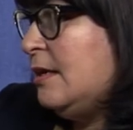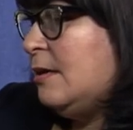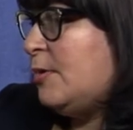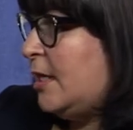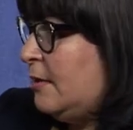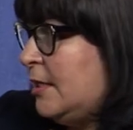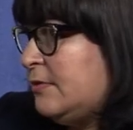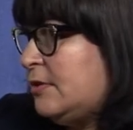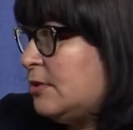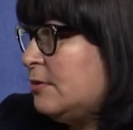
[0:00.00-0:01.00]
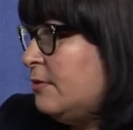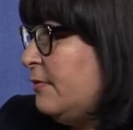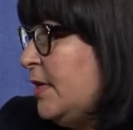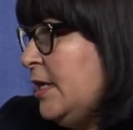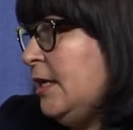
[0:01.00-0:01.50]
whether it's for school
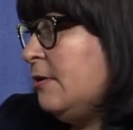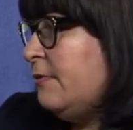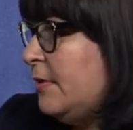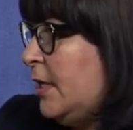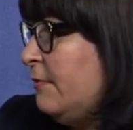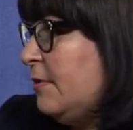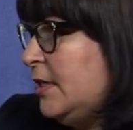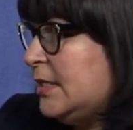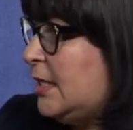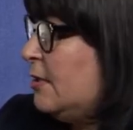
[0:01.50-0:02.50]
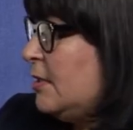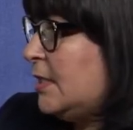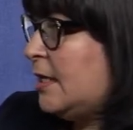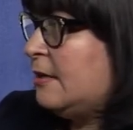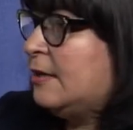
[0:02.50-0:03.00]
funding or funding for the senior
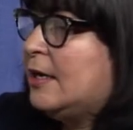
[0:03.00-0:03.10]
center.